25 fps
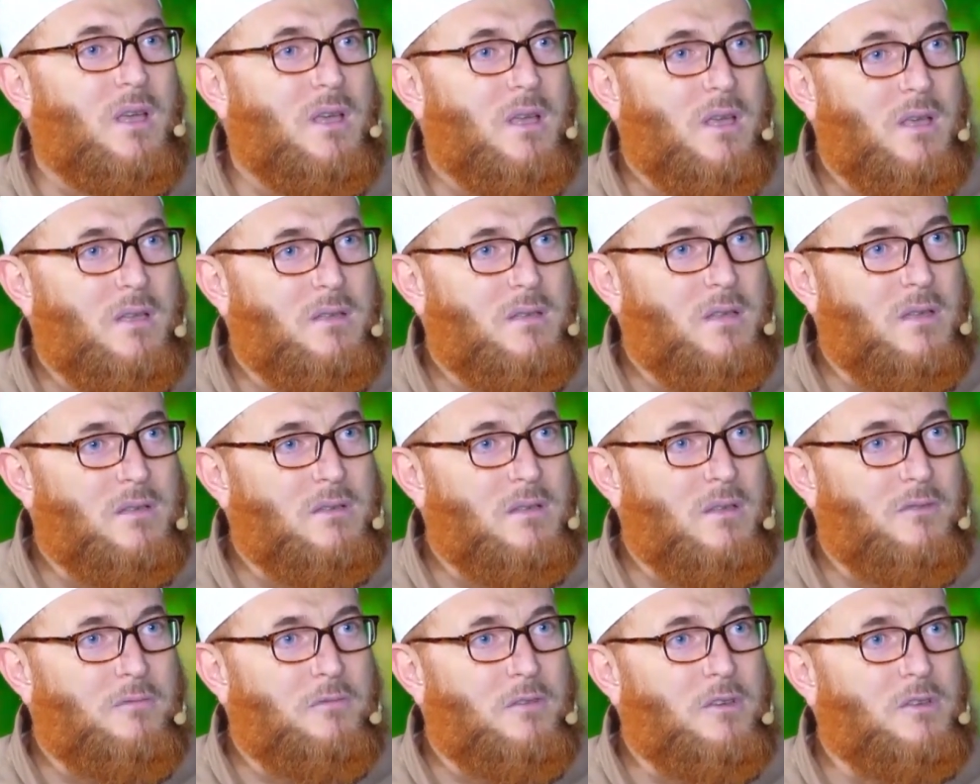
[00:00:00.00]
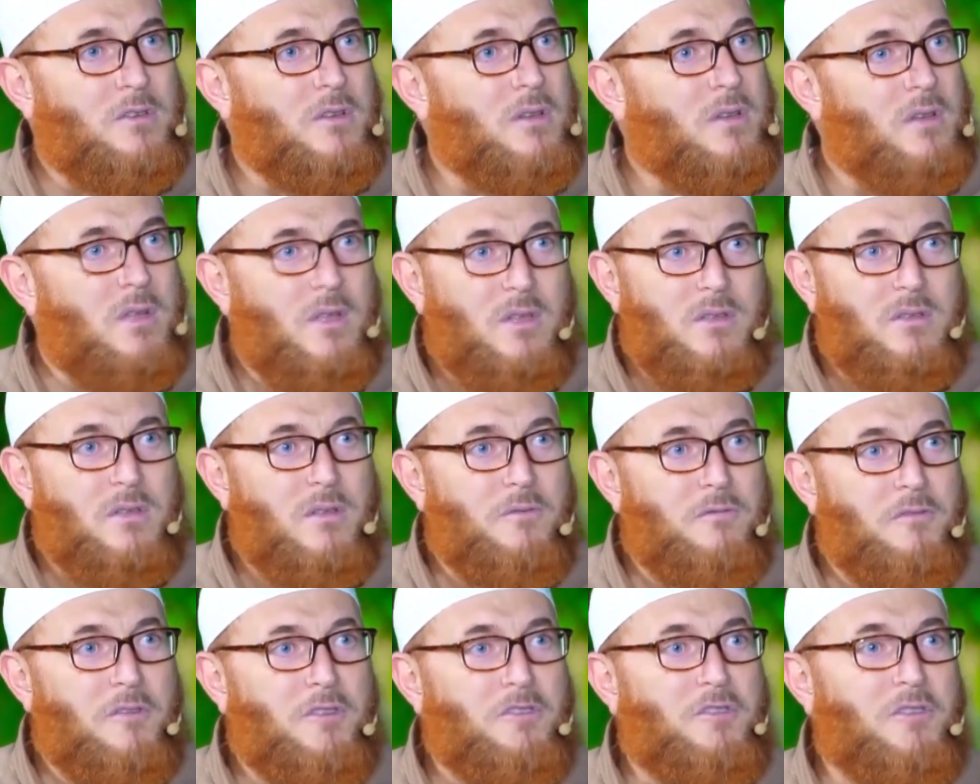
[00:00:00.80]
Is it sufficient? It's
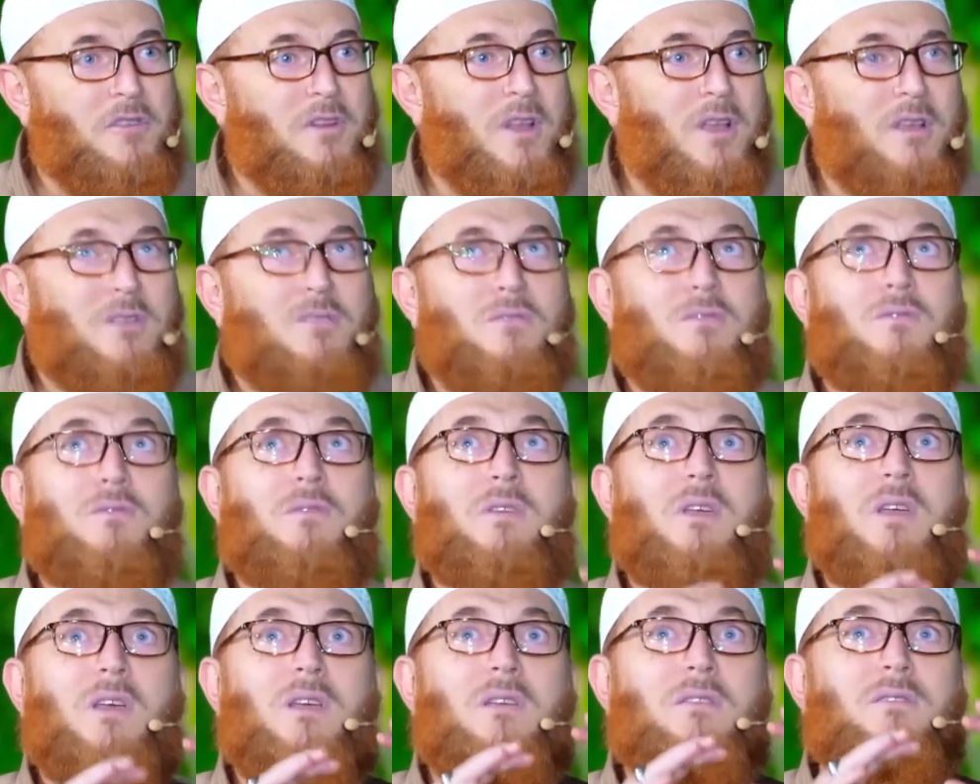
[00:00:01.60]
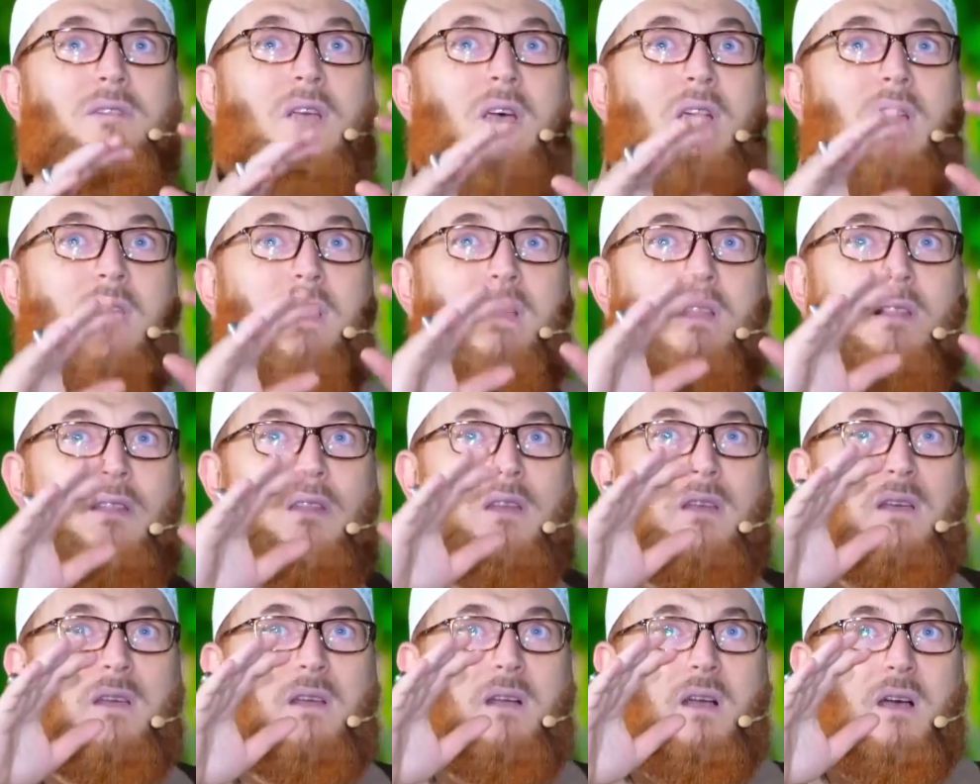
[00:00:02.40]
sufficient as long as
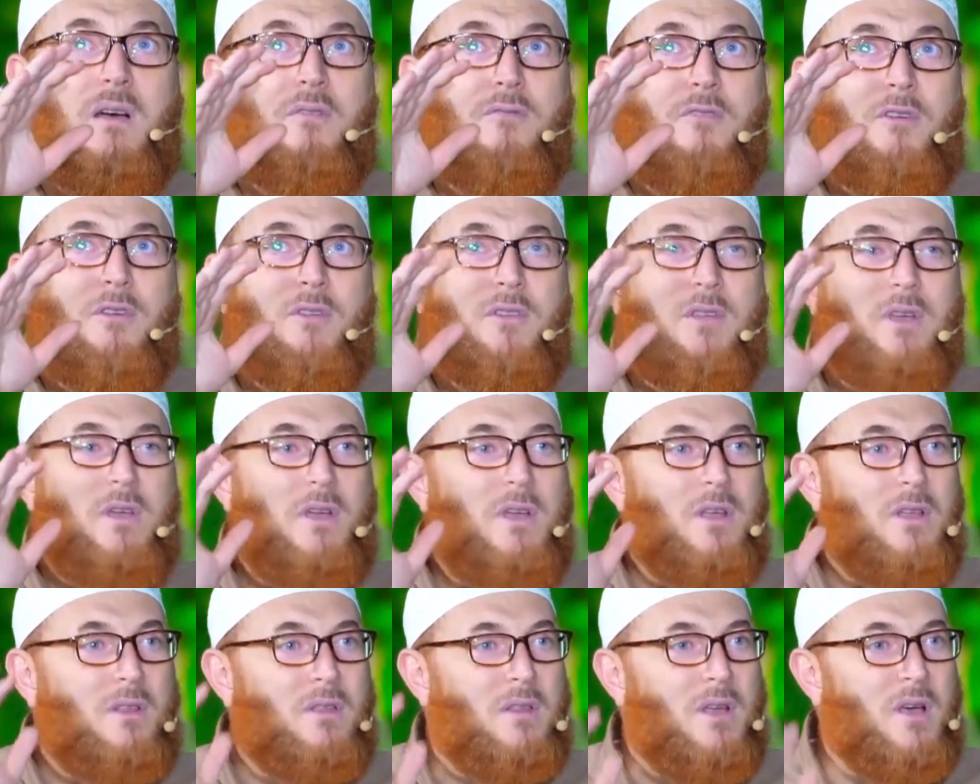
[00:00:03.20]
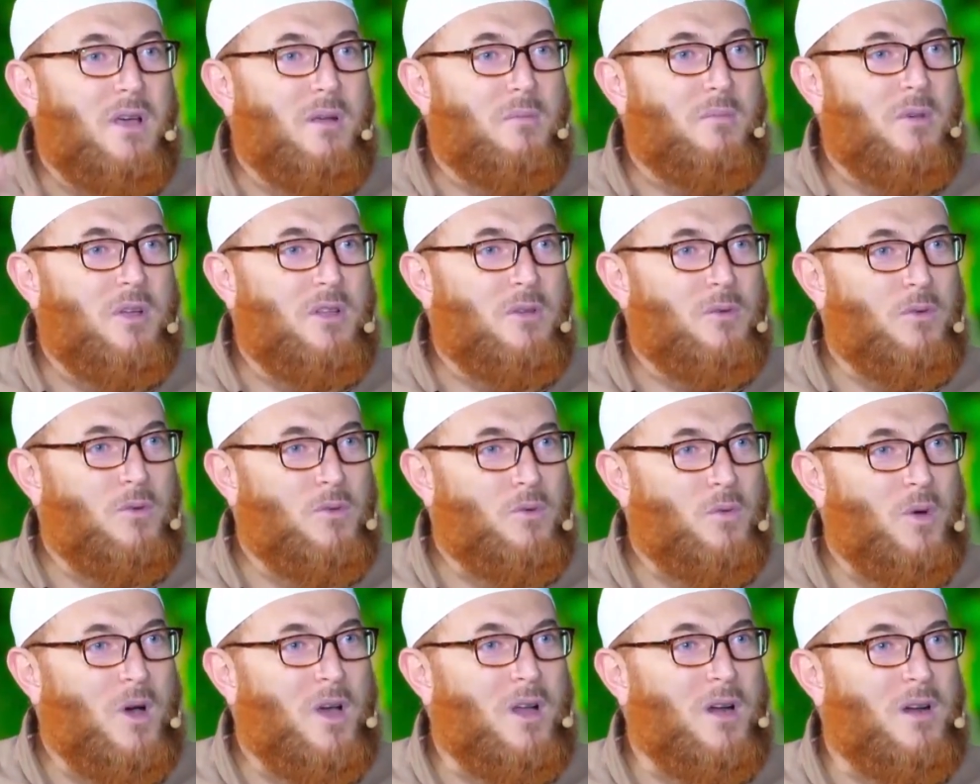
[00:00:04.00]
they cover the entire body
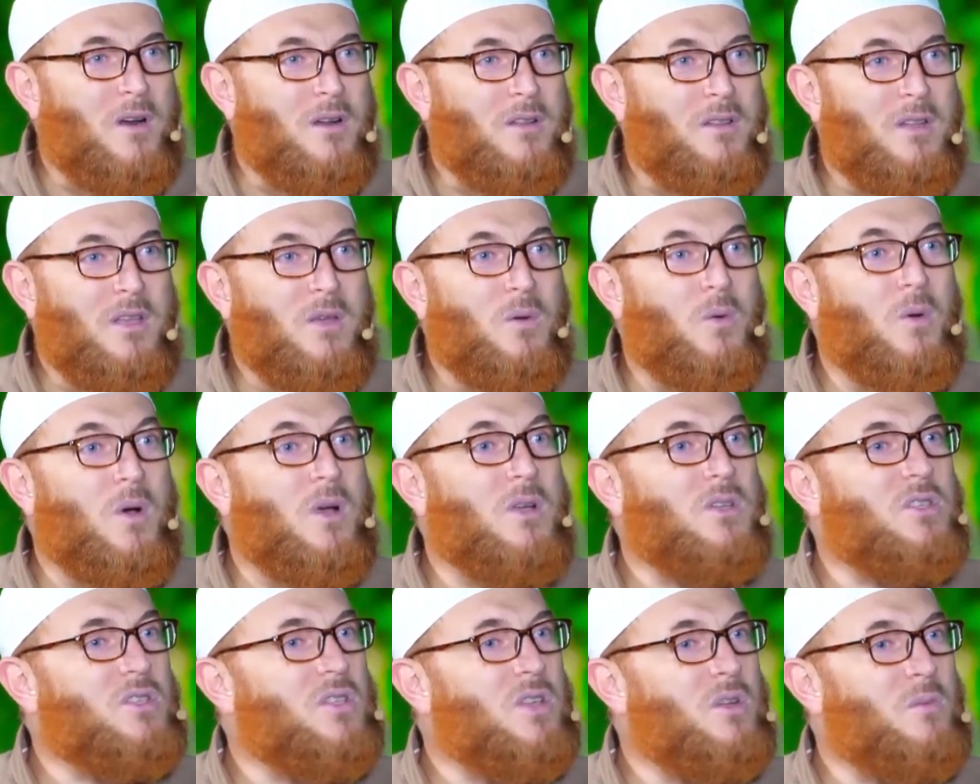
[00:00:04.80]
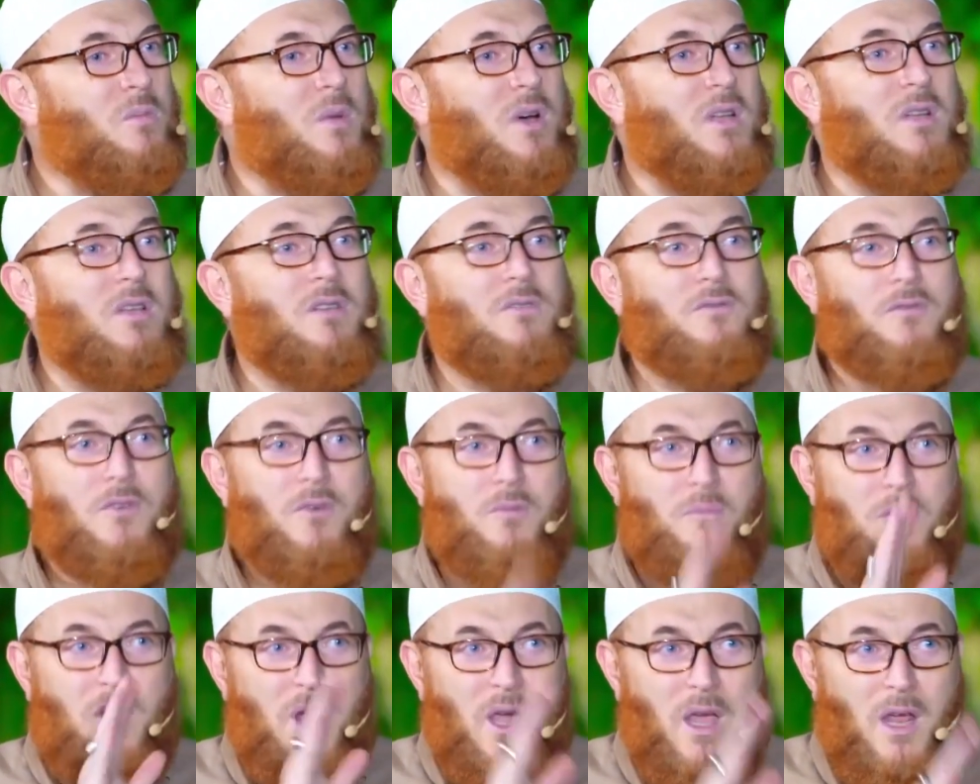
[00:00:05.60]
with water. They wash their bodies
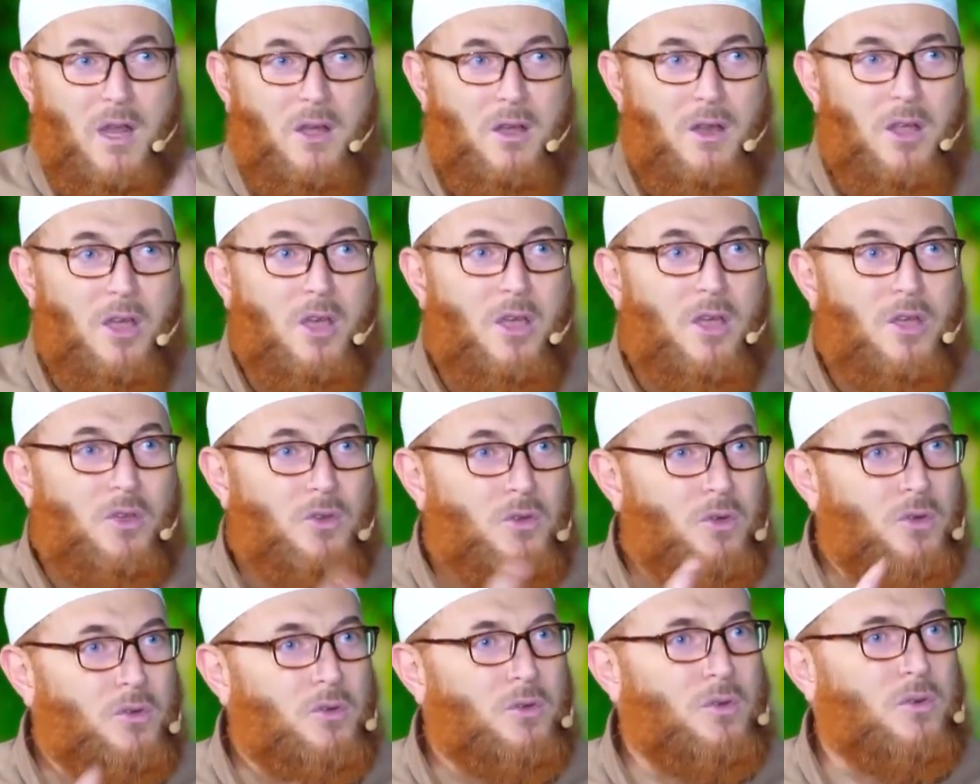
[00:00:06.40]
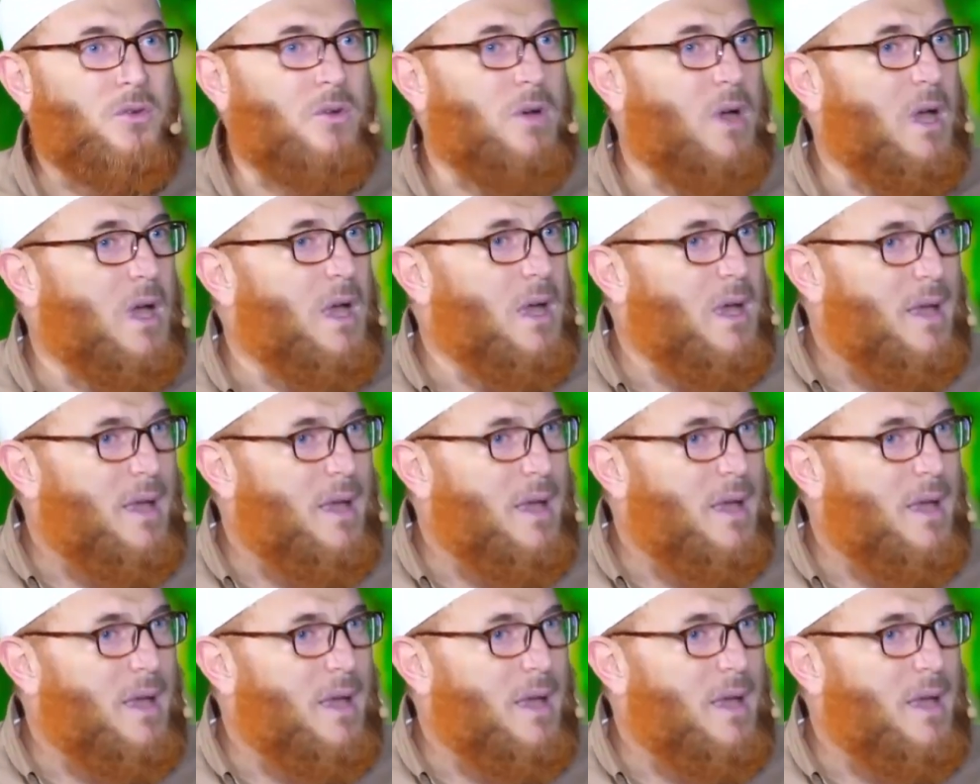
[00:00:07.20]
from head to toe.